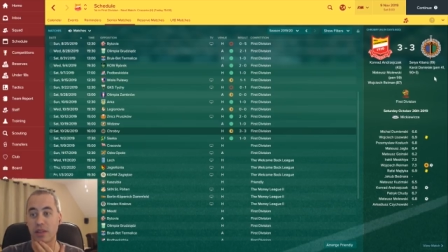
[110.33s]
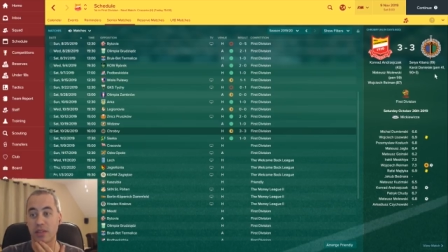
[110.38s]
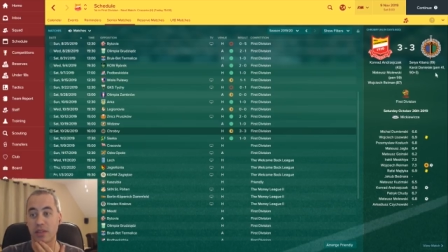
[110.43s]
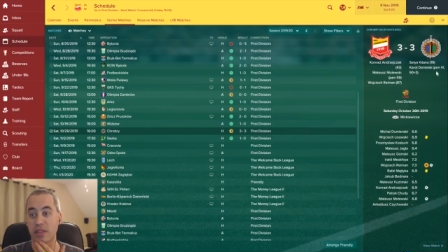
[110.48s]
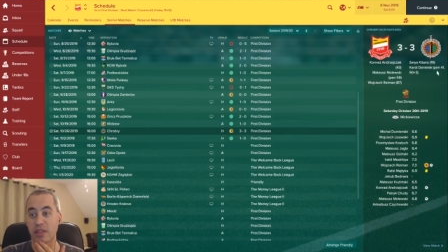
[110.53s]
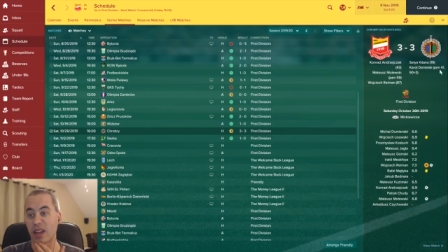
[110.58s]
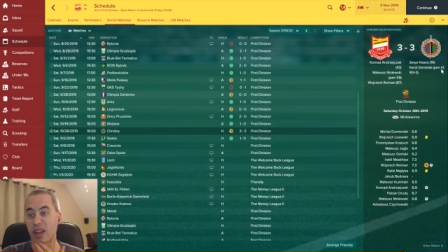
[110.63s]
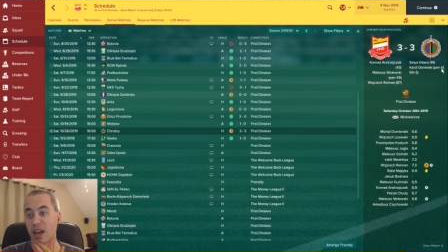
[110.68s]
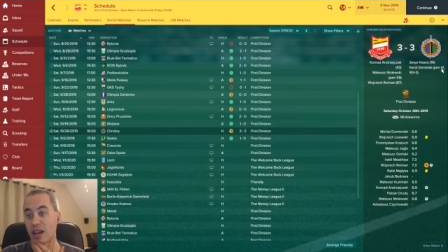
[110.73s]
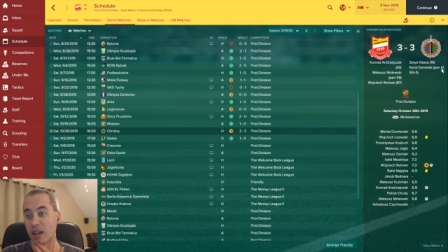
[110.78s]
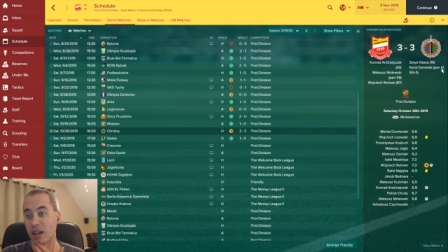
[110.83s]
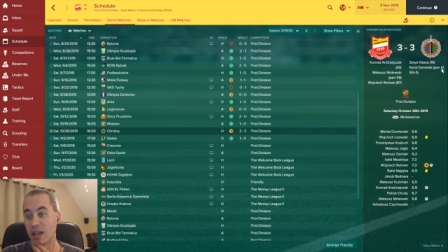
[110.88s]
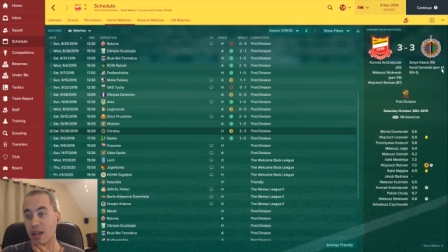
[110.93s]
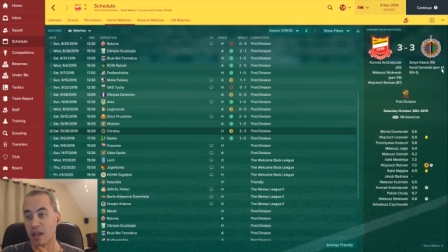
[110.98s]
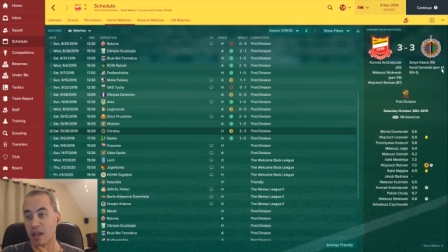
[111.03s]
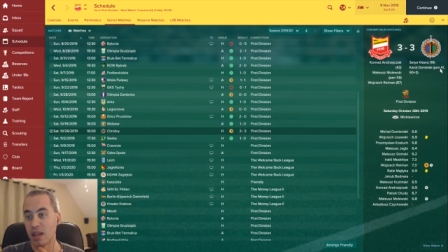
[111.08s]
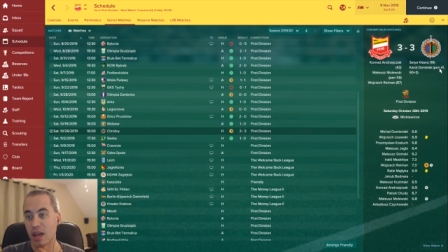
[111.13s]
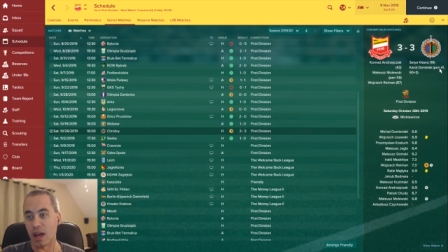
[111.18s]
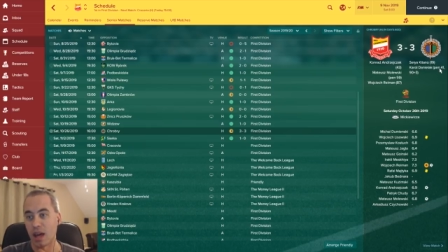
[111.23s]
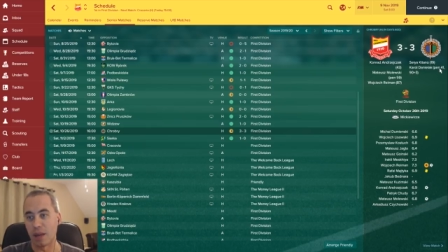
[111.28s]
And then they got
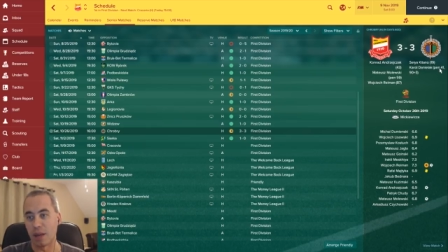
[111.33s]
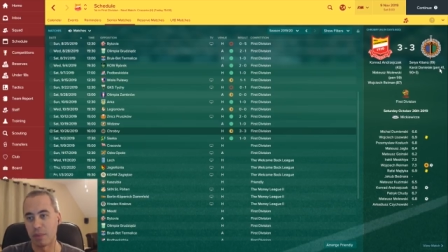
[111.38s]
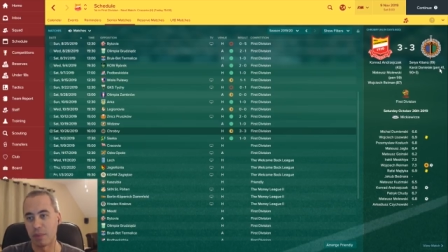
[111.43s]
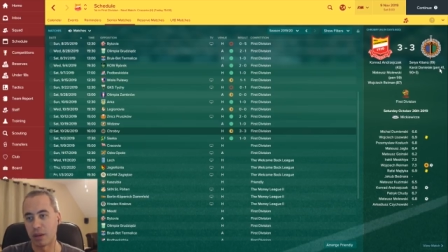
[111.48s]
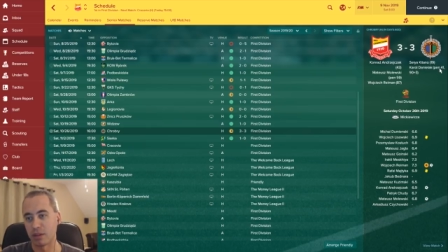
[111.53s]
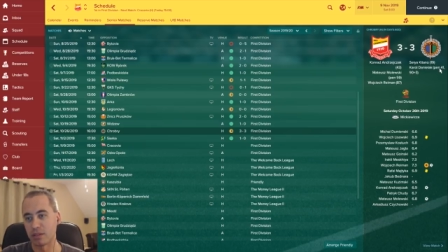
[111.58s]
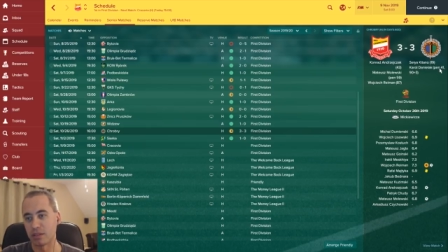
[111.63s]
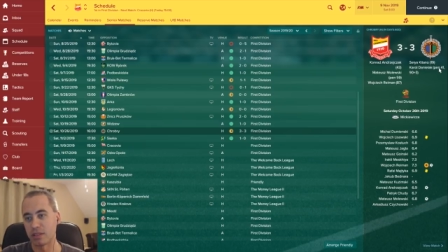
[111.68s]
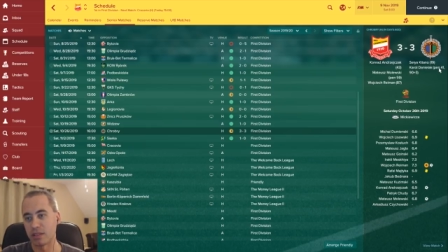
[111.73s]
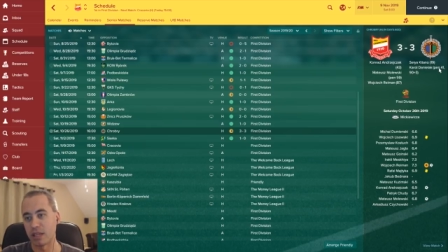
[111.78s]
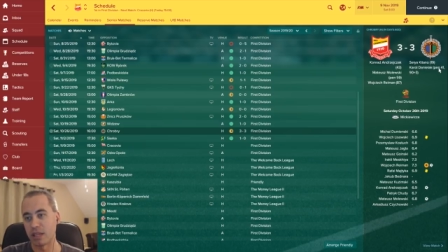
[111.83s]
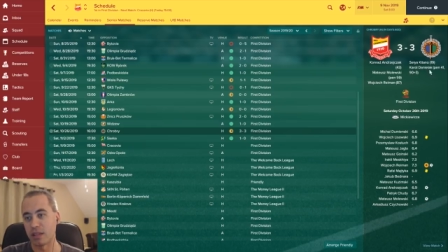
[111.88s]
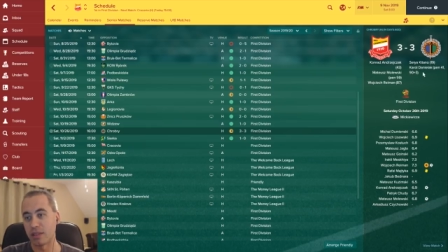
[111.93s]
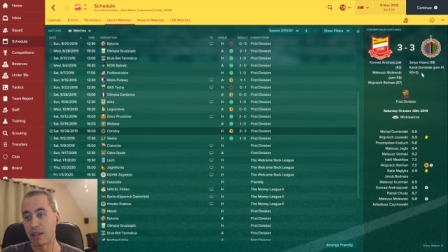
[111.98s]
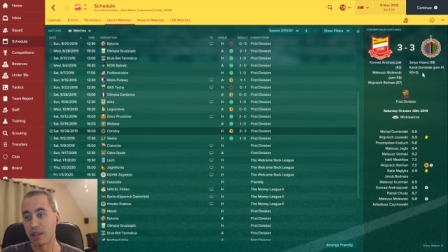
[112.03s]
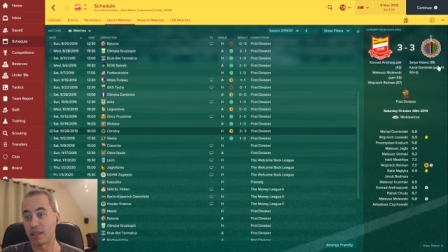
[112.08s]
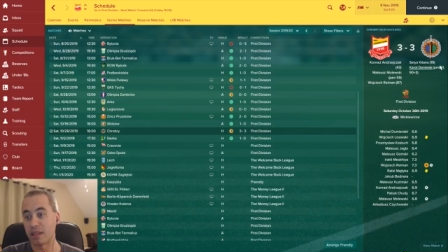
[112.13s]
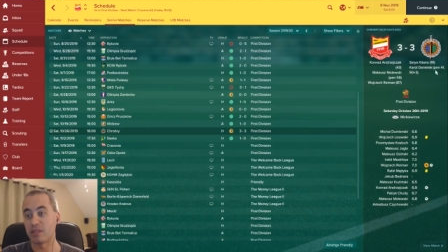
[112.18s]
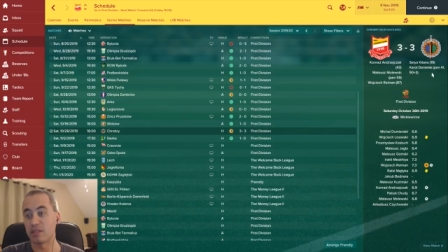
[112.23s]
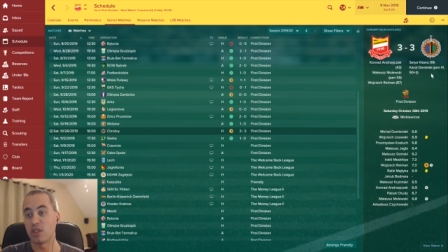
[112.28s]
a penalty.
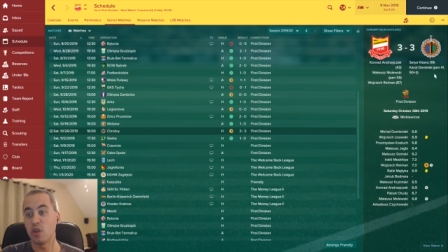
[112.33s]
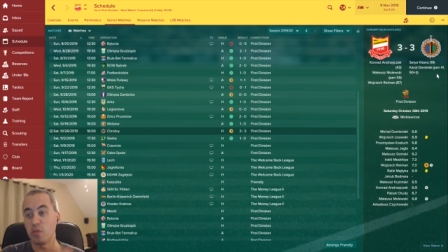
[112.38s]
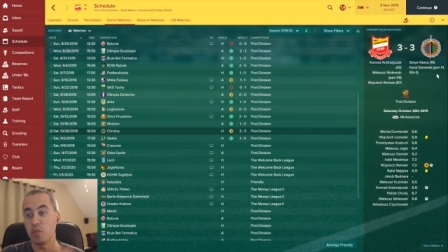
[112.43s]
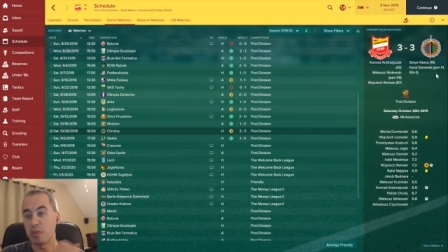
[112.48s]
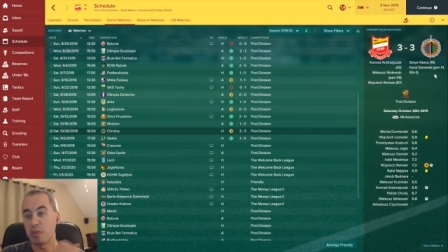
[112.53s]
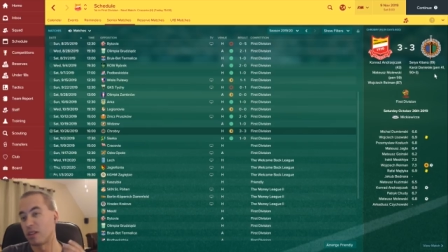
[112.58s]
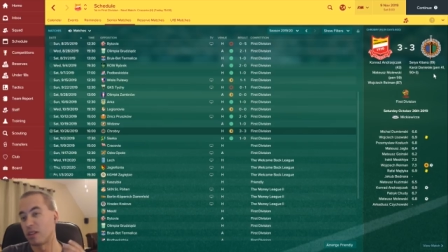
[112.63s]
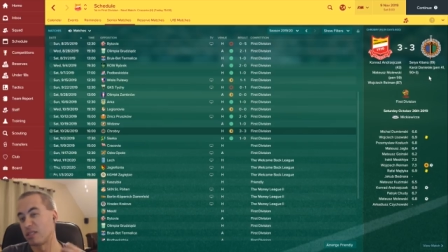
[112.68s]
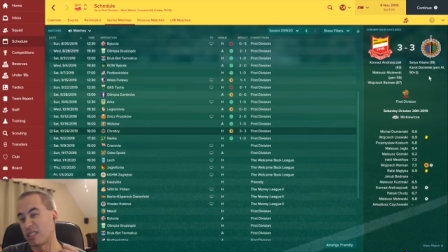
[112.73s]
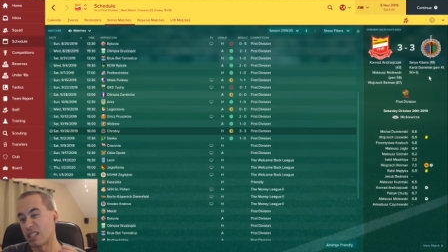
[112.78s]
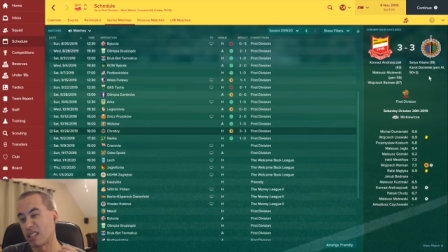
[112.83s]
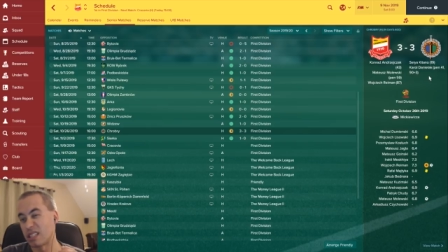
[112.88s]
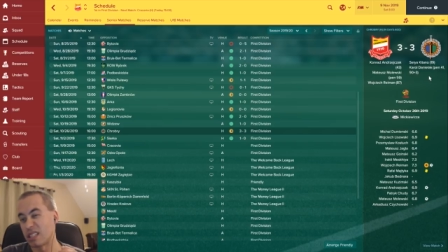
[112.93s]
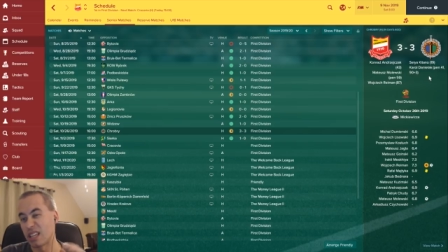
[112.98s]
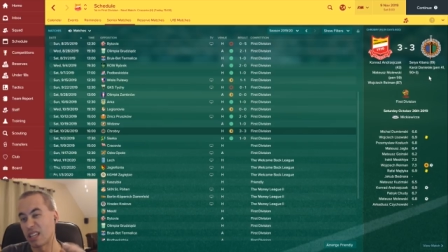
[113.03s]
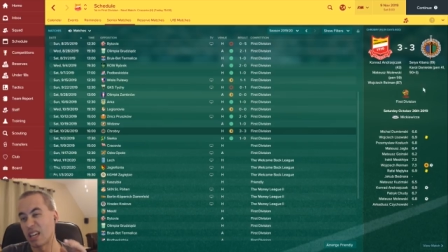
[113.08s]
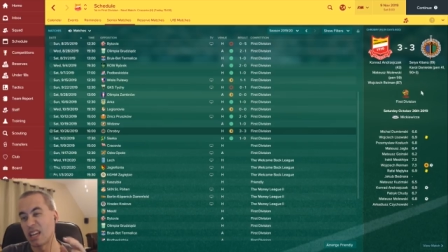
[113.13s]
They had two penalties.